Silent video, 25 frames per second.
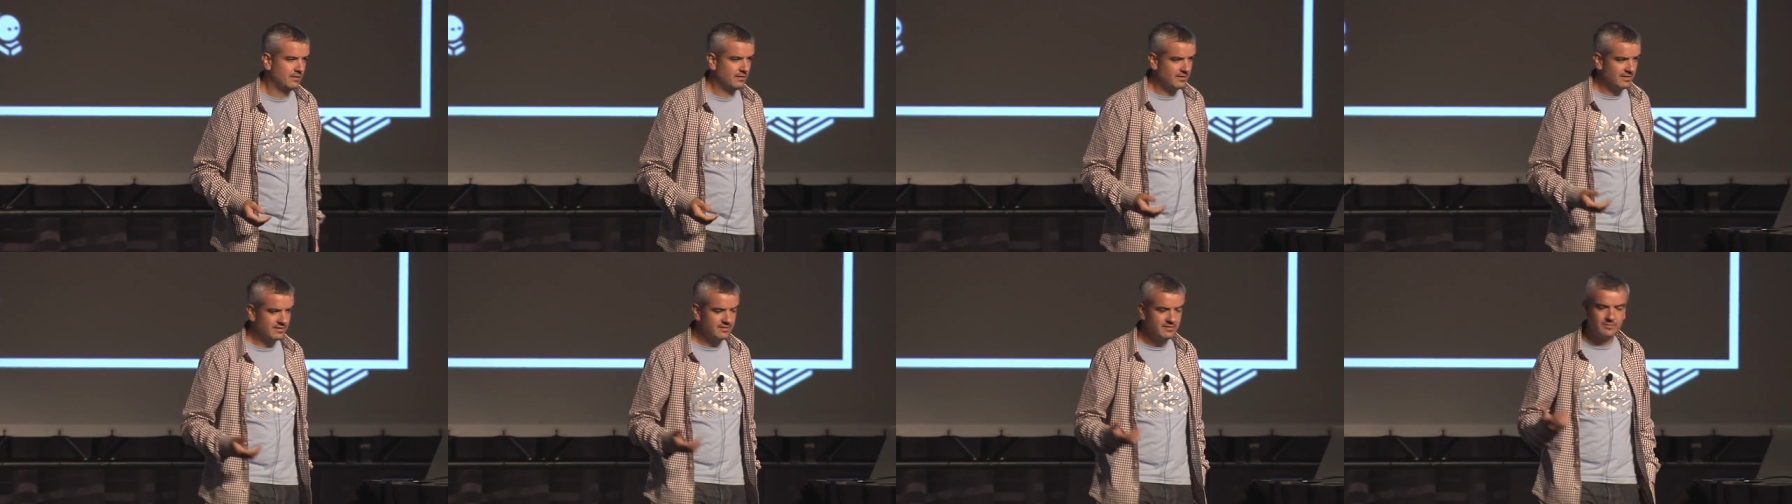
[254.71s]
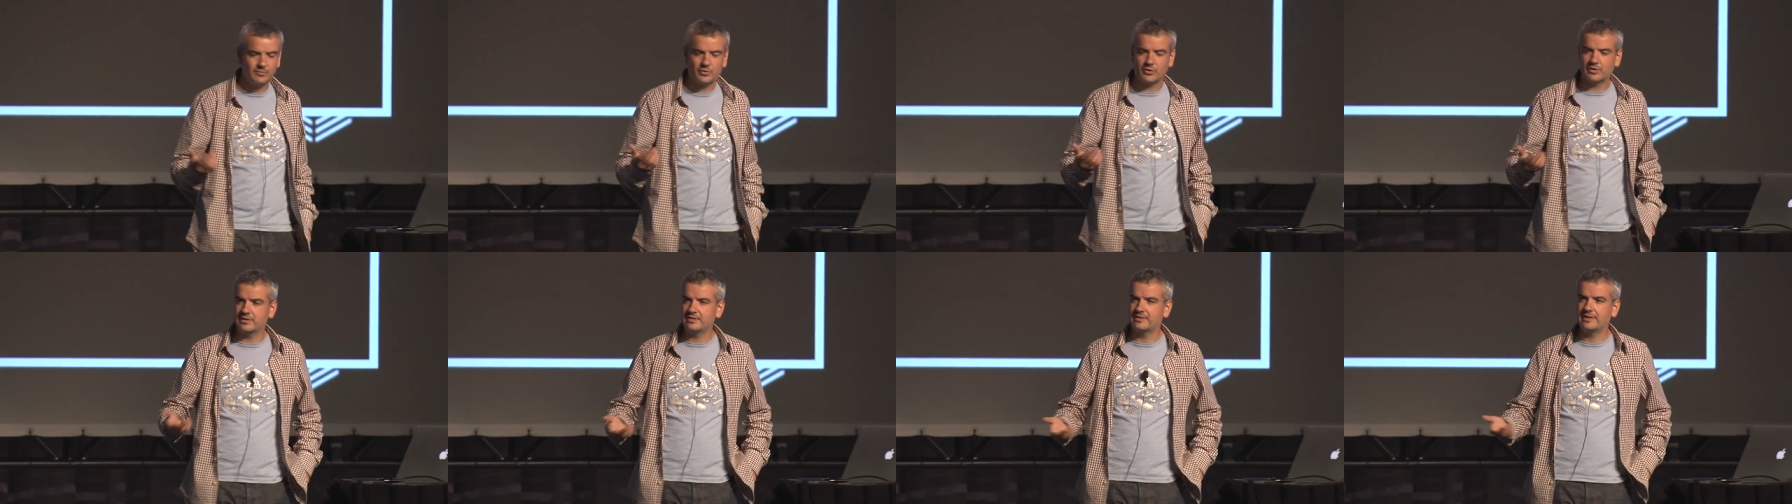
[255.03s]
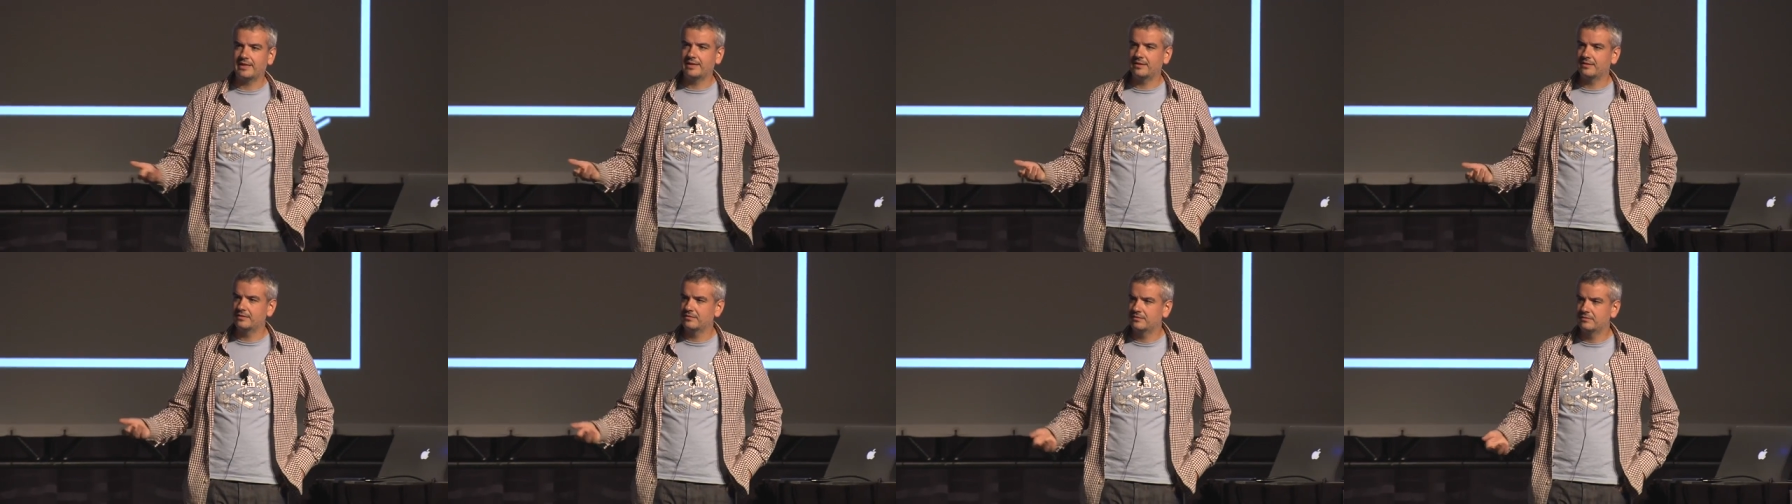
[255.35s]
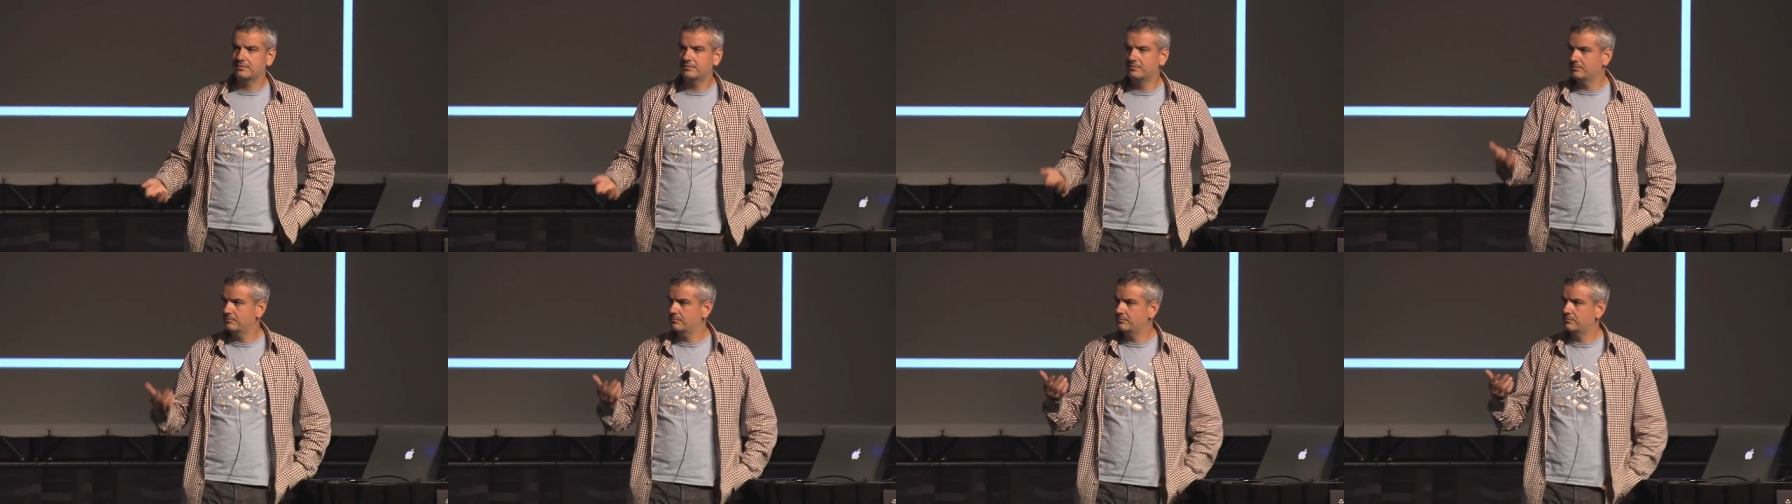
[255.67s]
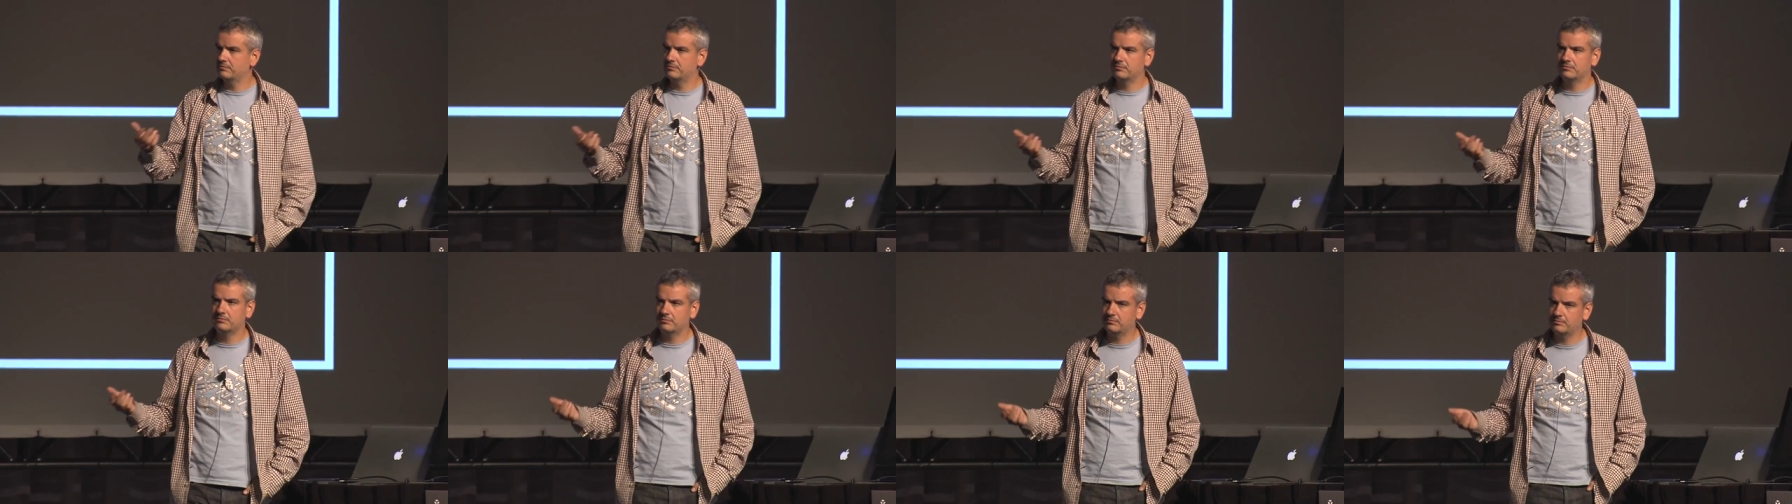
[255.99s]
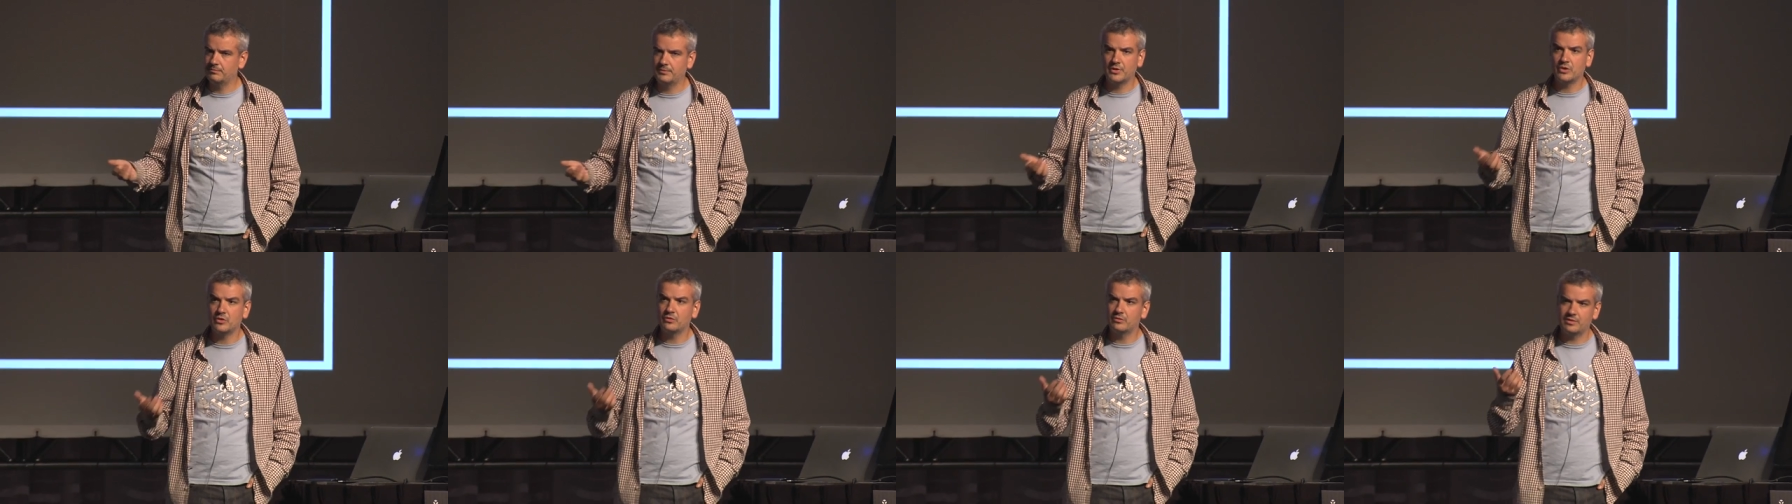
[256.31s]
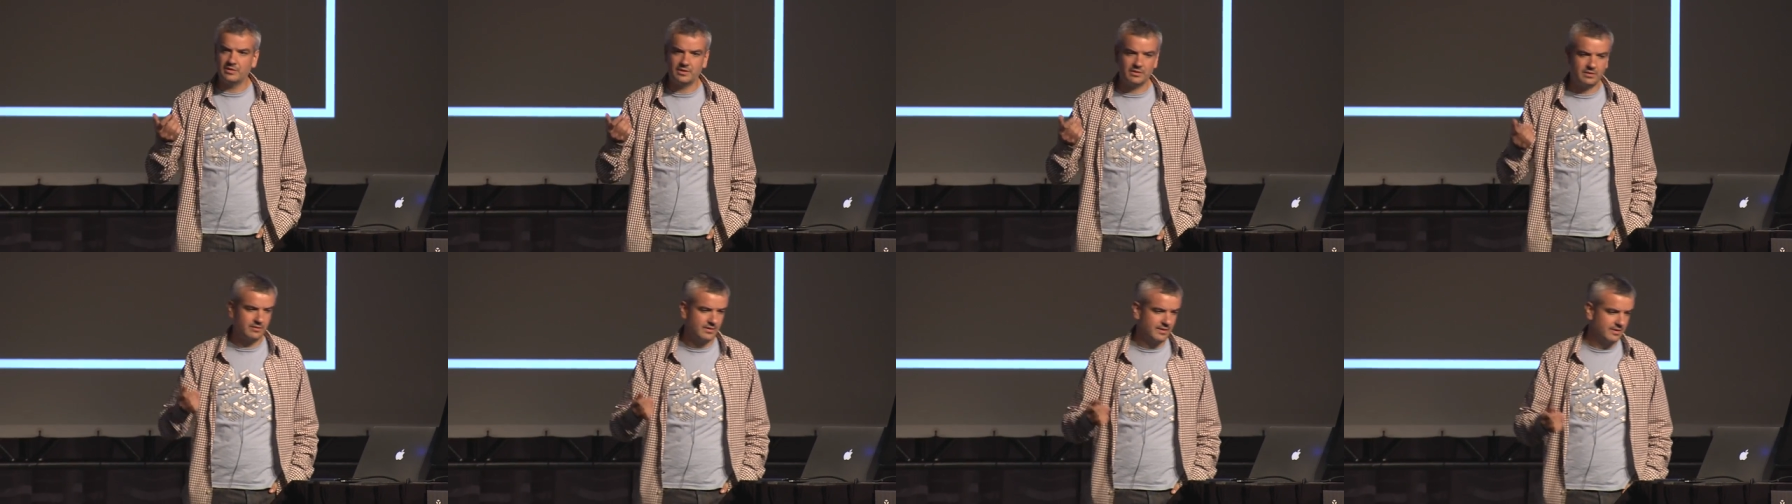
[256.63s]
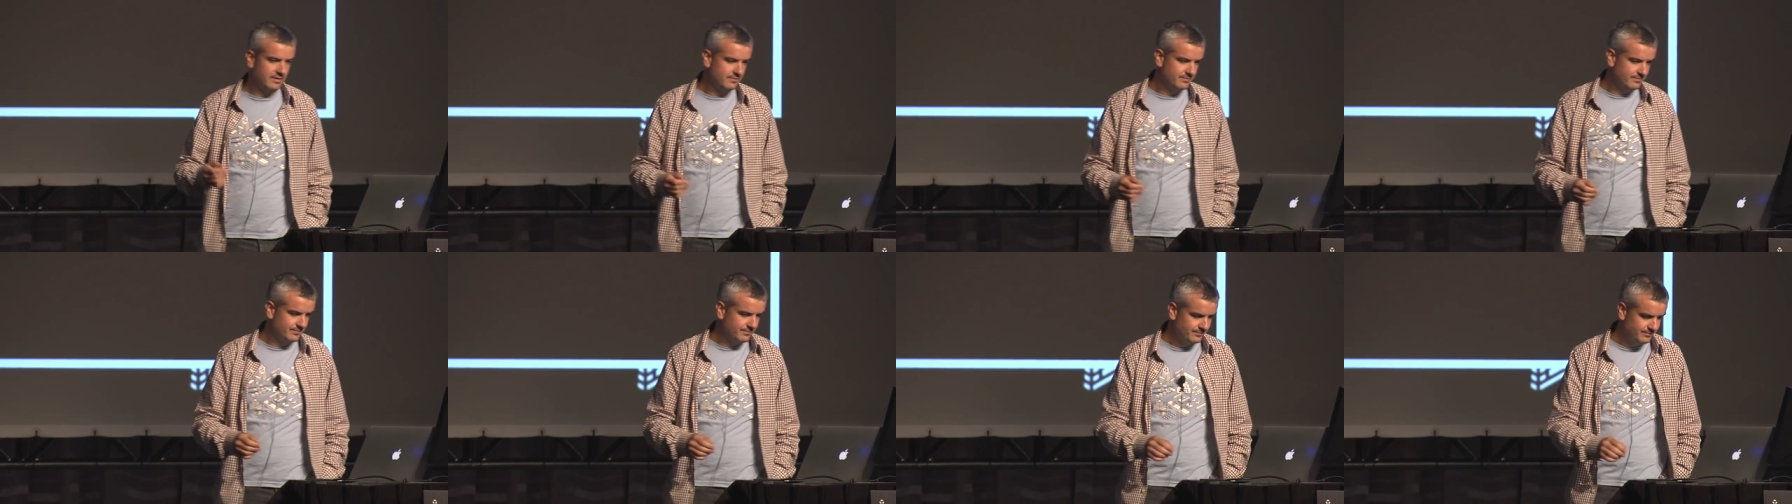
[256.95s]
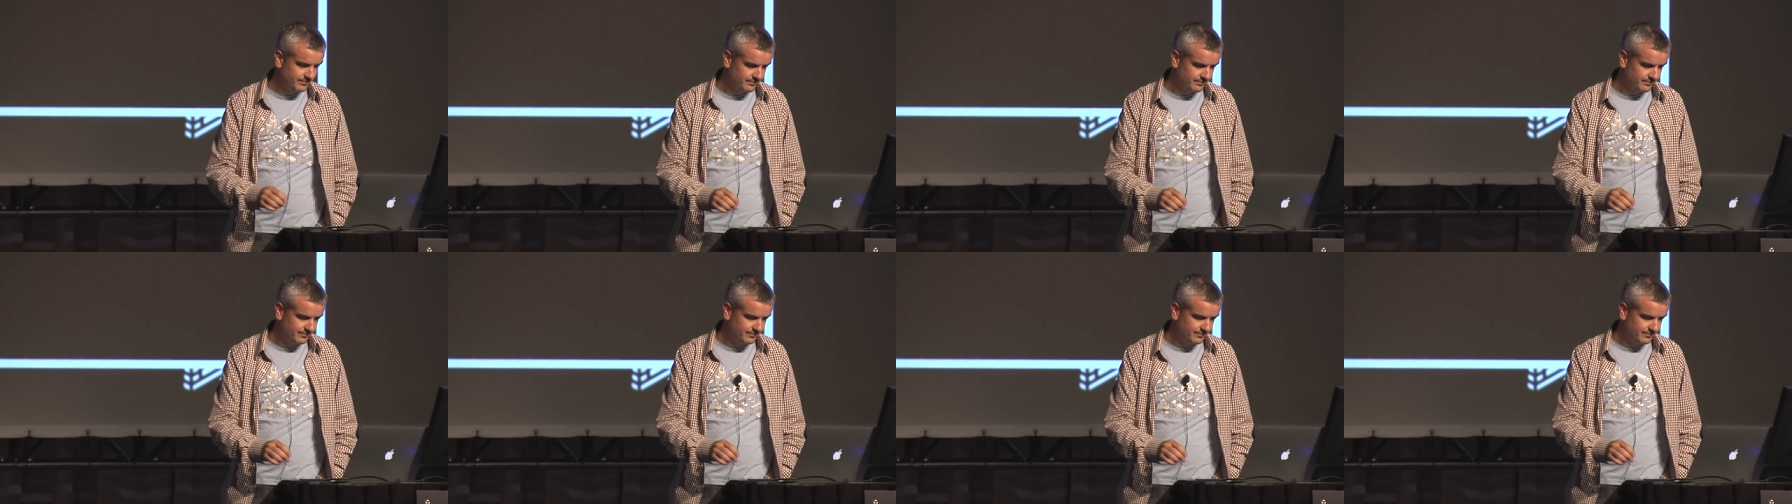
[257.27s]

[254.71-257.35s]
Let's democratize beauty, right?